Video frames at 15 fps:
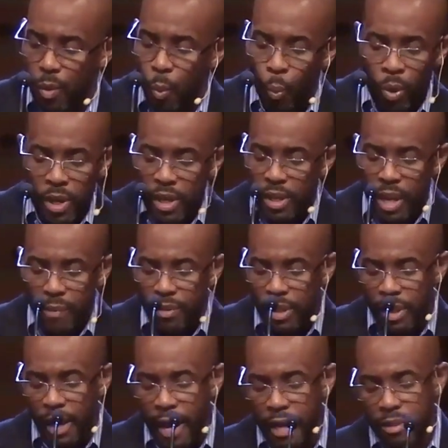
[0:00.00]
One loved the
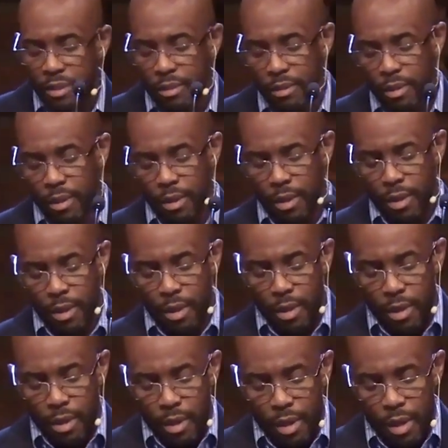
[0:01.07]
light
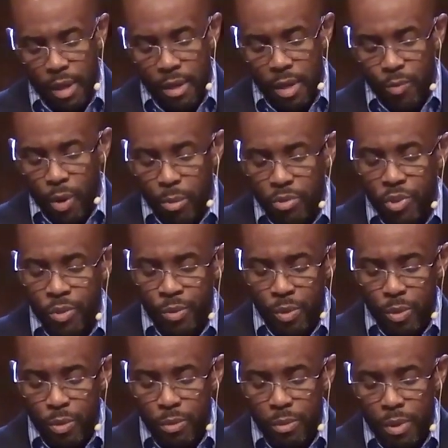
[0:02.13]
and did what was
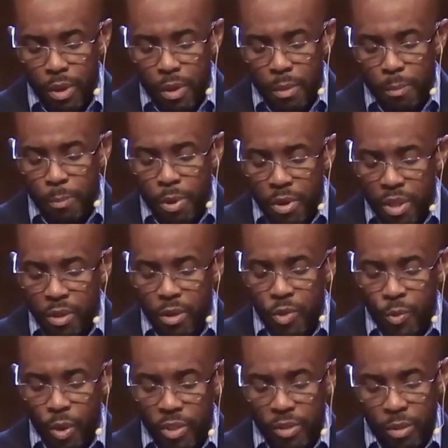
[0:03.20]
true, putting their
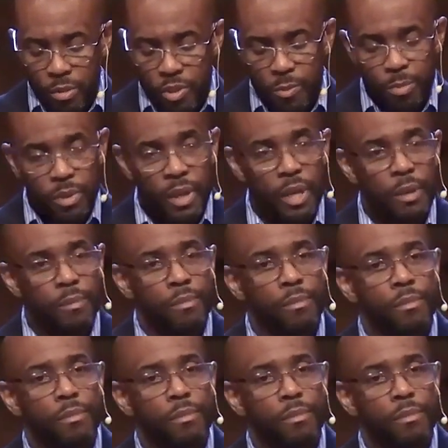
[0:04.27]
trust on display,